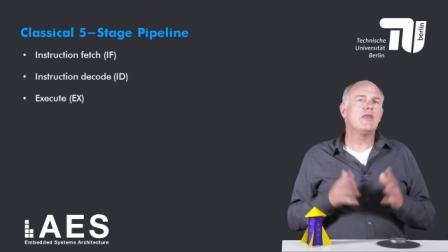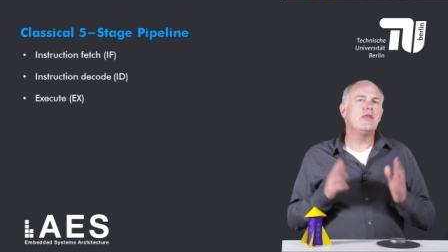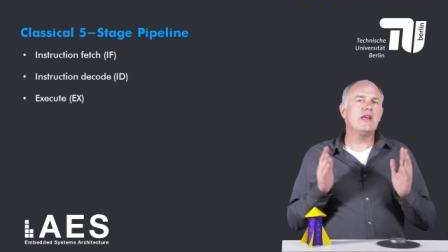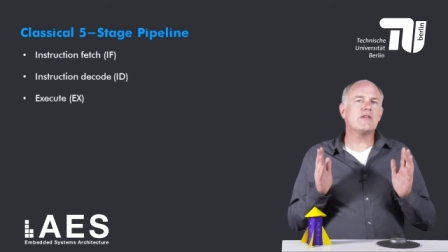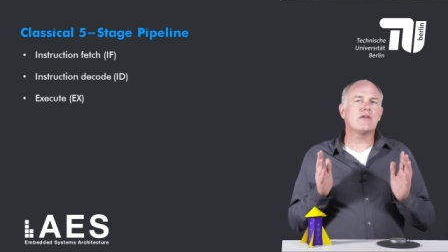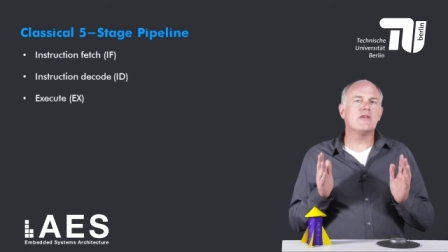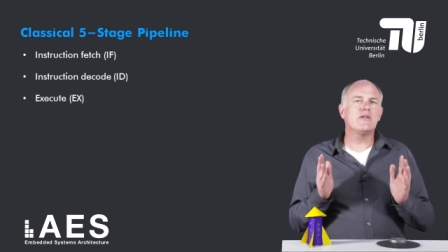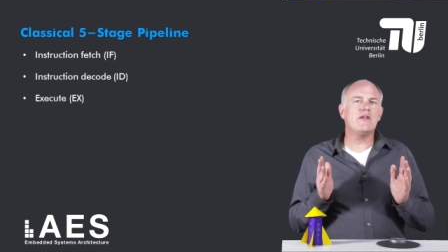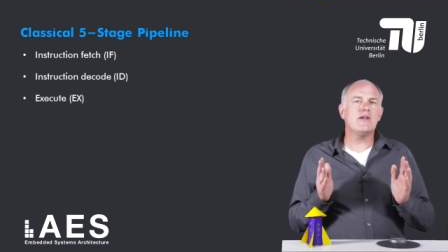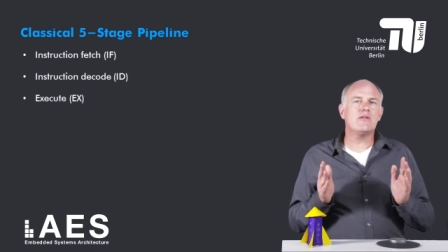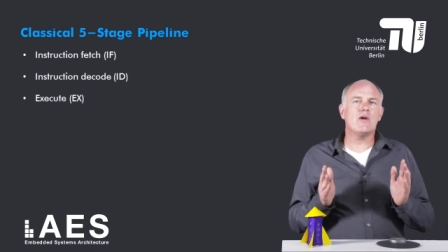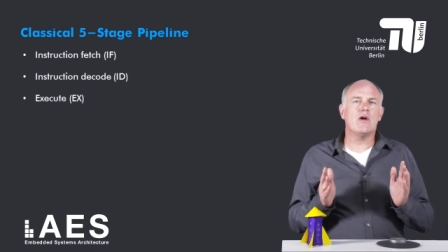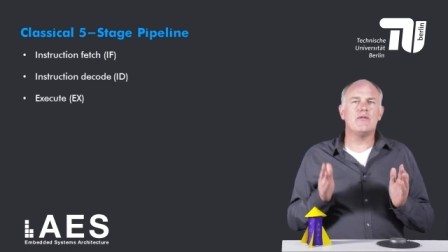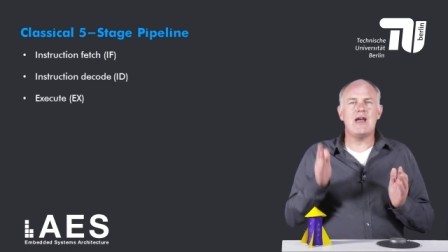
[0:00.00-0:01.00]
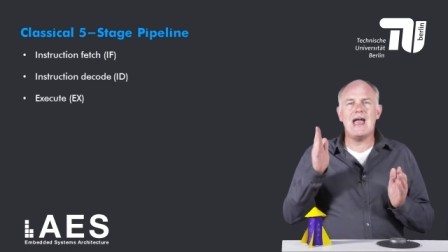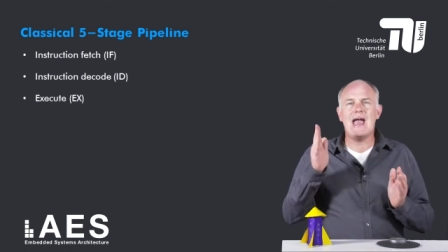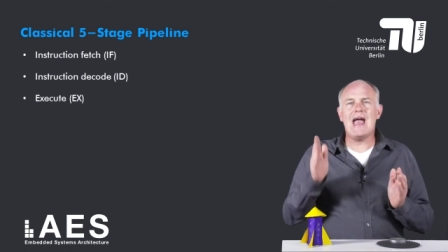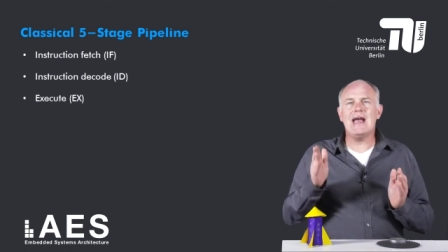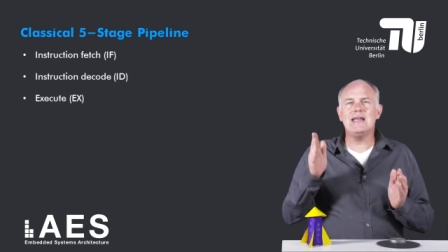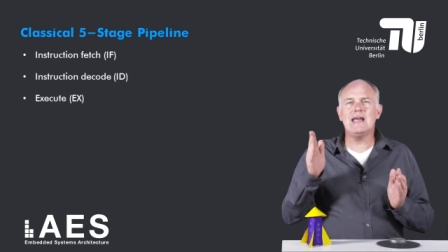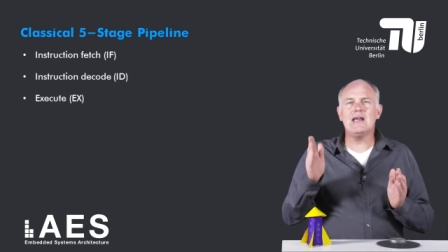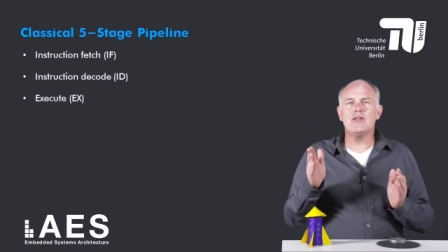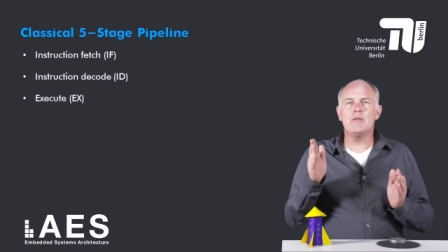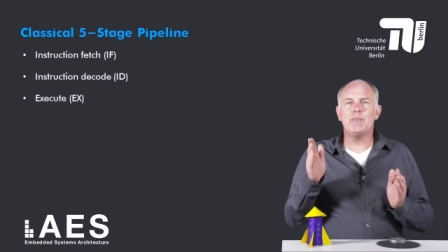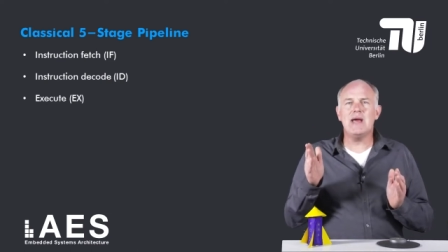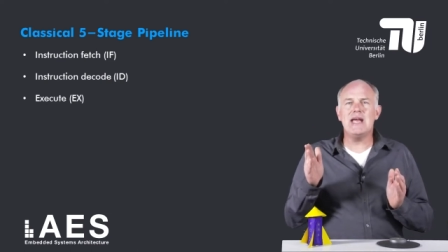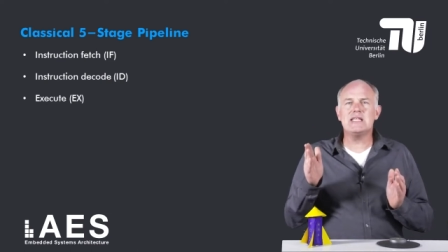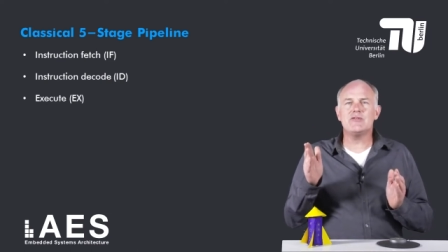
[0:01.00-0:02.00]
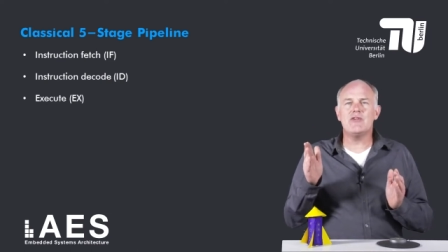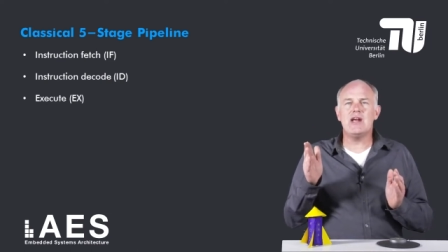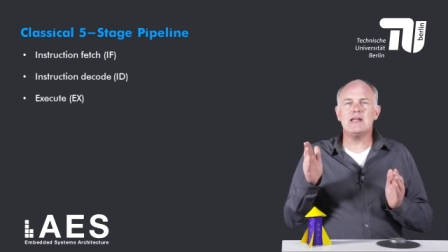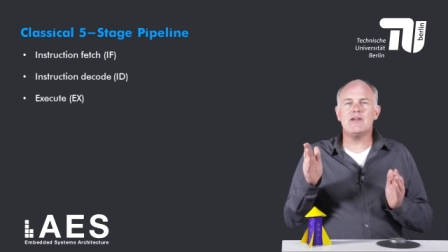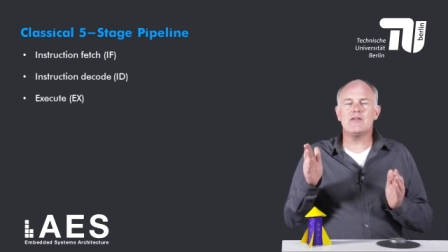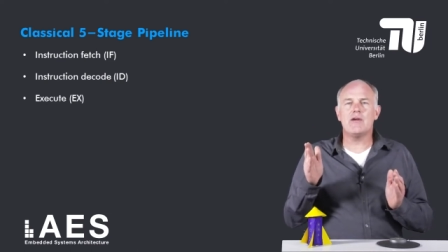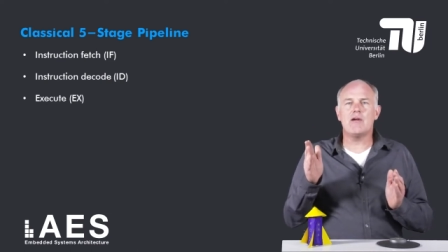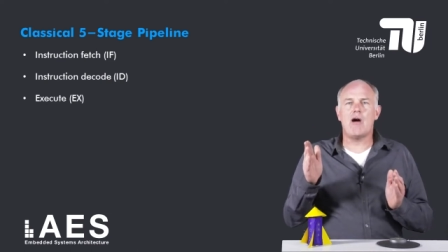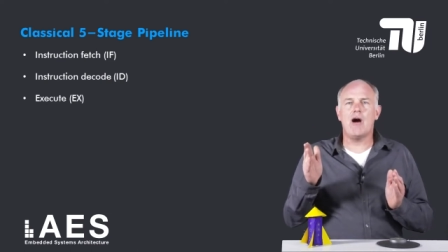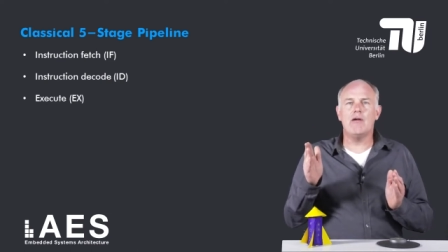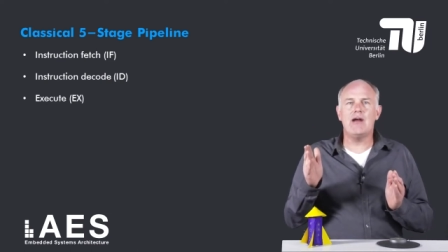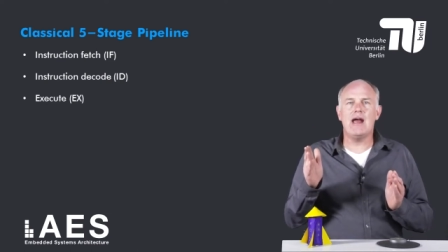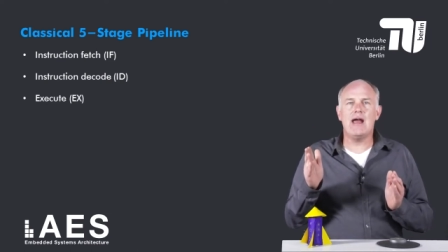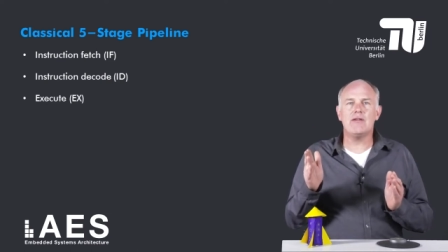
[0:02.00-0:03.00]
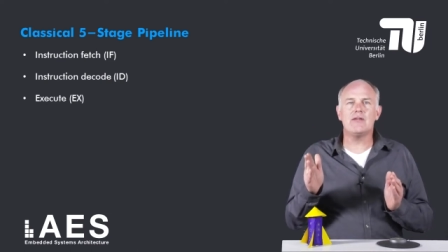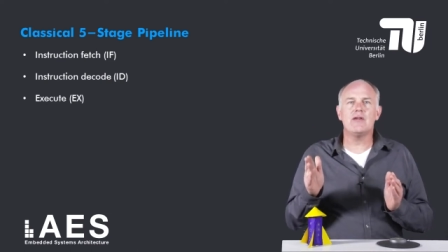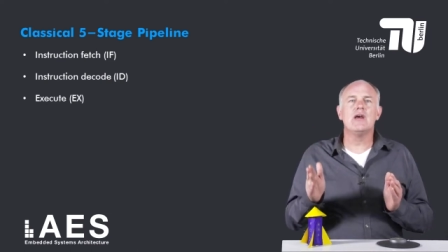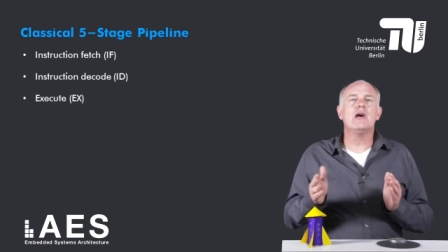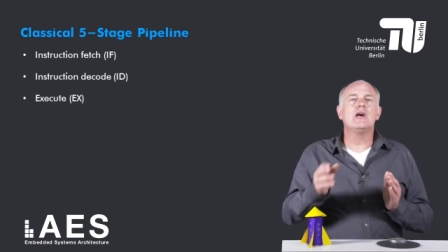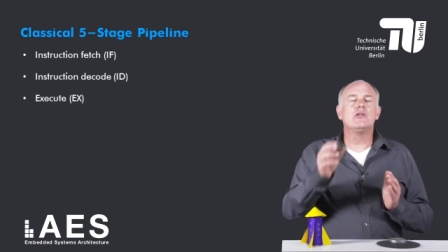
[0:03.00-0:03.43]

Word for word: This consists of adding the base register RS